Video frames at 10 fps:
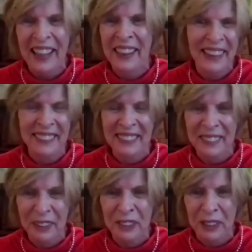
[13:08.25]
This is
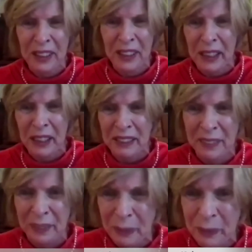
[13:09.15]
such a key
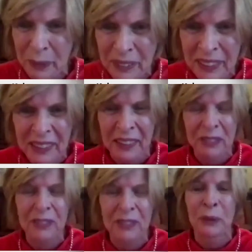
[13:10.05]
to the
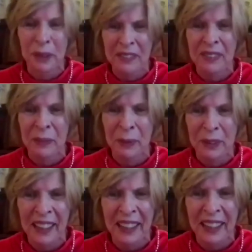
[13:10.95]
stories that we're
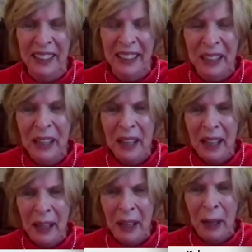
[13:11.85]
telling.
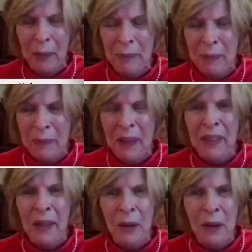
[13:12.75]

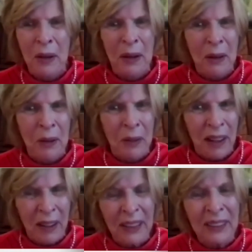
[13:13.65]

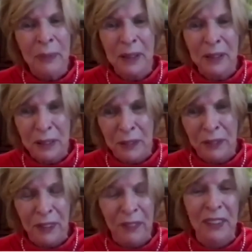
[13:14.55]

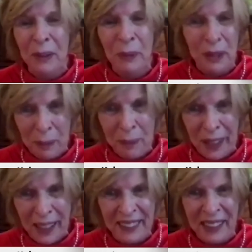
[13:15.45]
RW250 with the
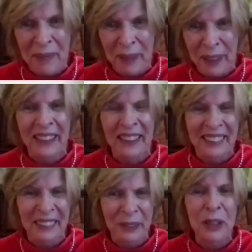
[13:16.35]
pandemic
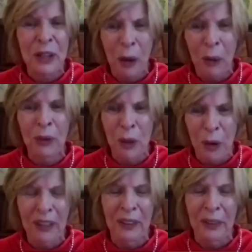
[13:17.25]
could no
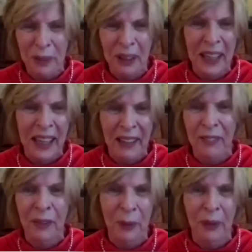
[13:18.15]
longer really have
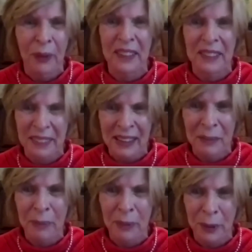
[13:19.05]
all these
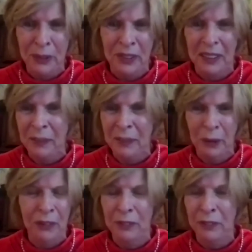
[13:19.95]
in-person
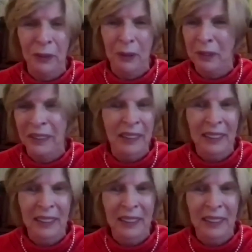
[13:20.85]
wonderful